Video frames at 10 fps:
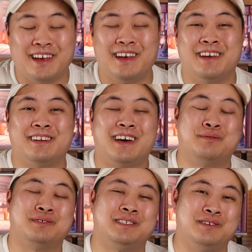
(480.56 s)
and I
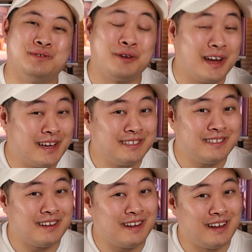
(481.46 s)
will see you
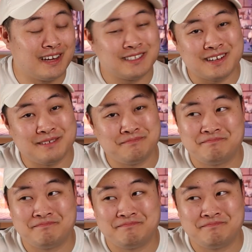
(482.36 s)
guys next time.